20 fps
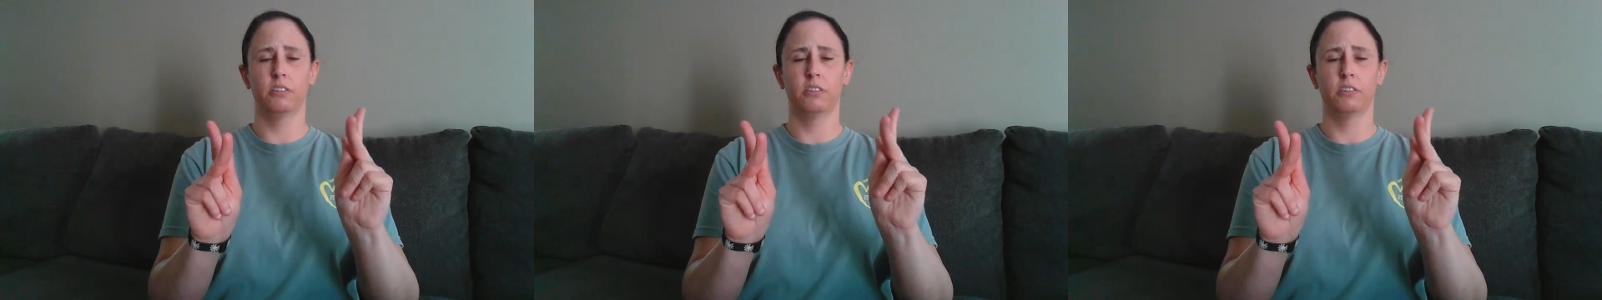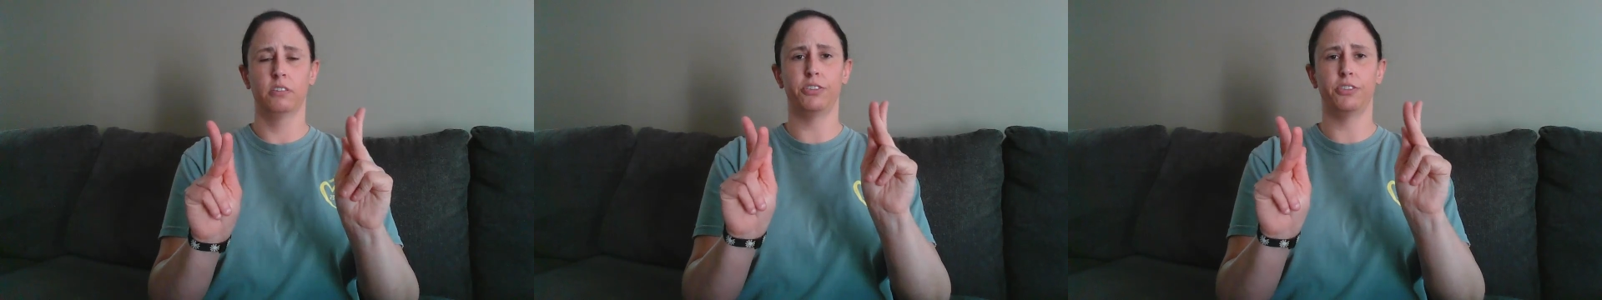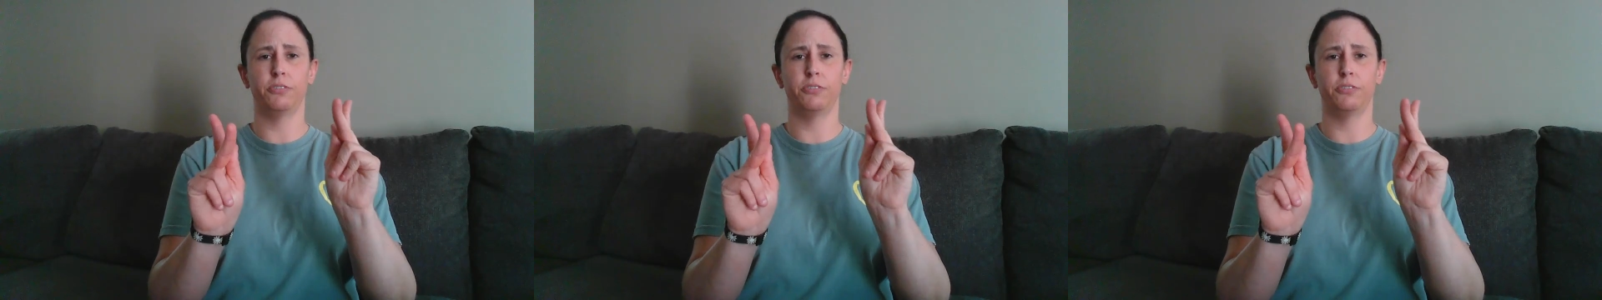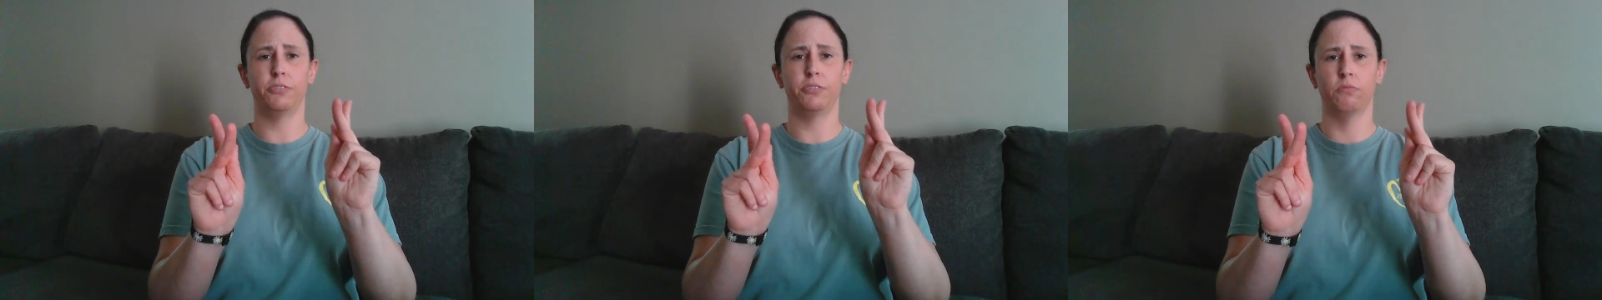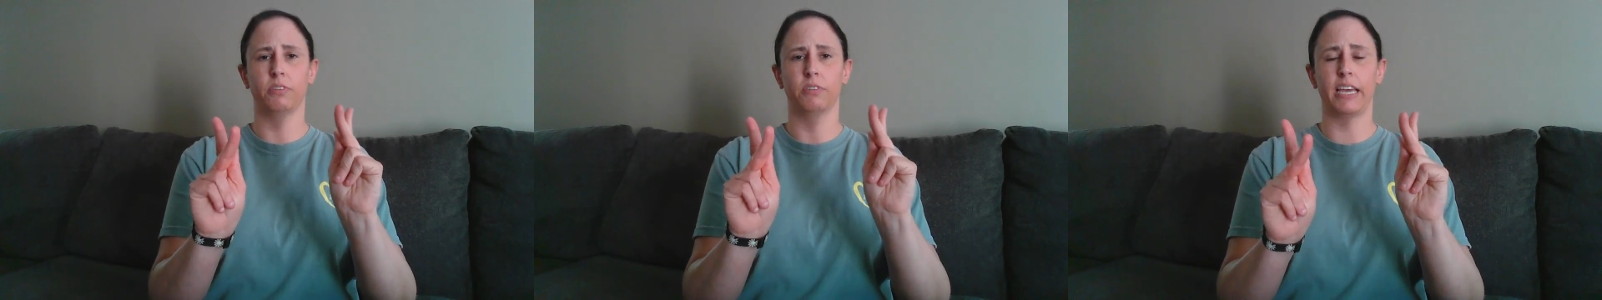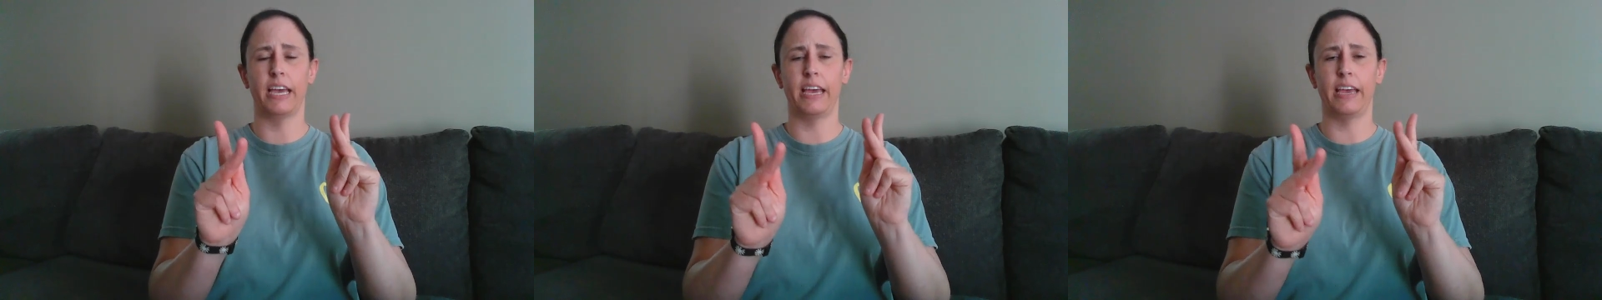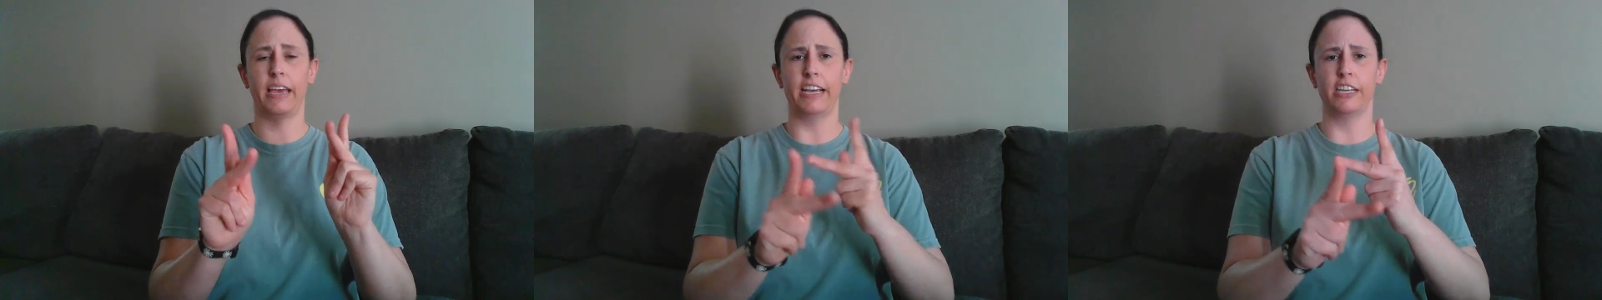do
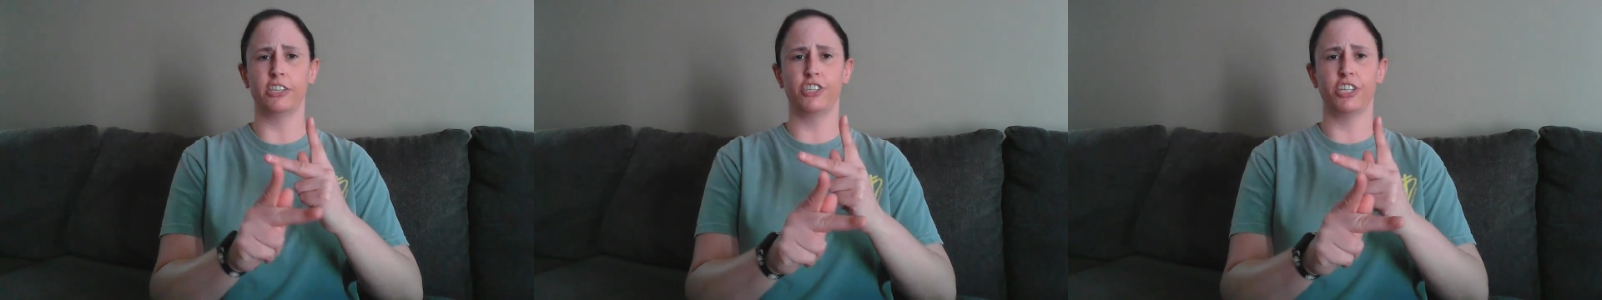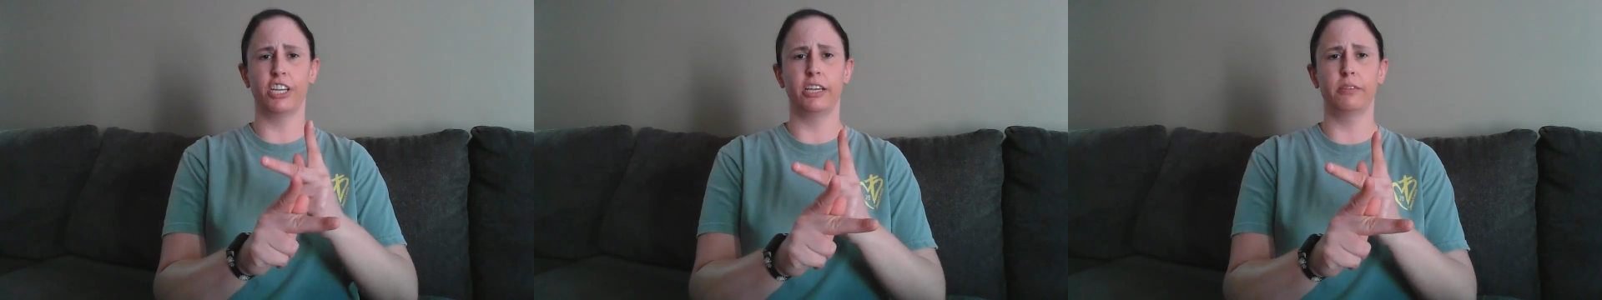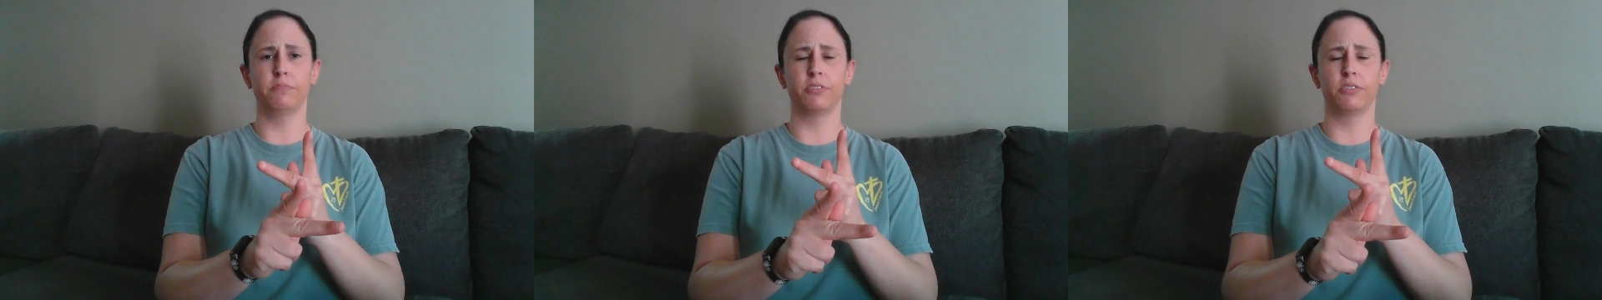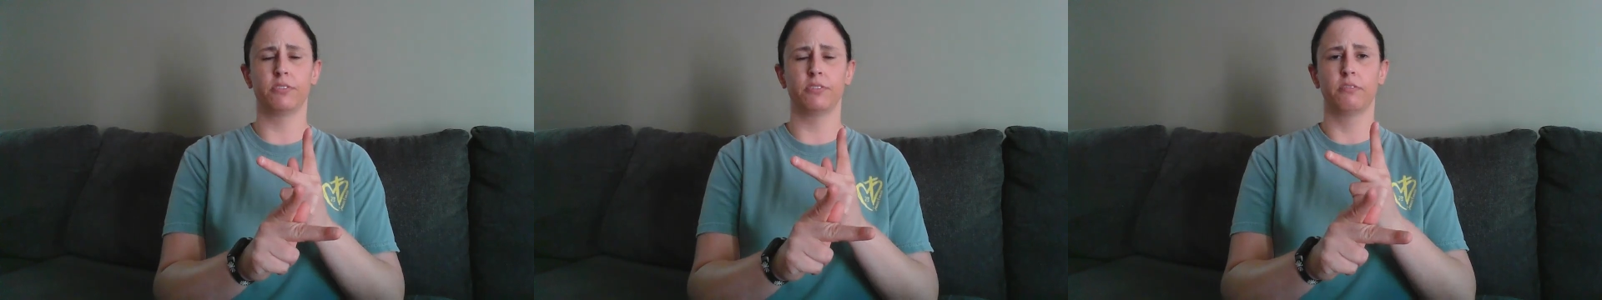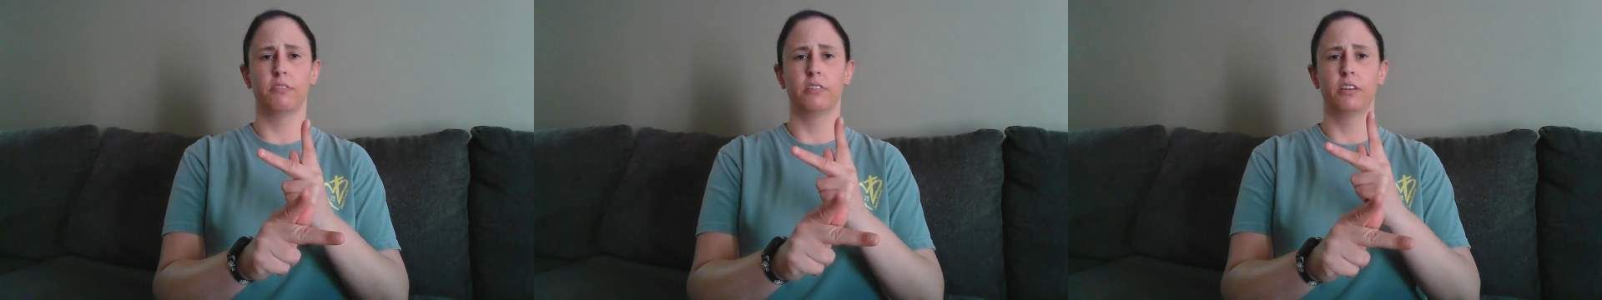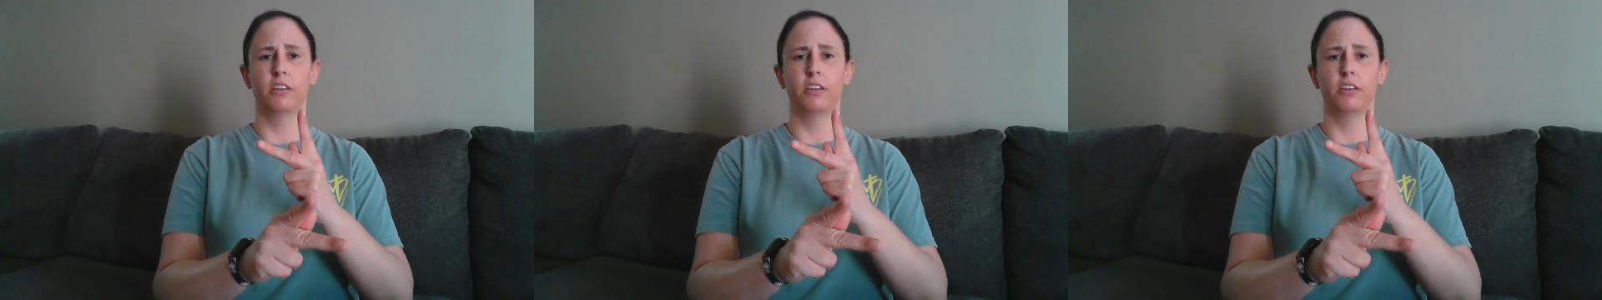K hand shapes.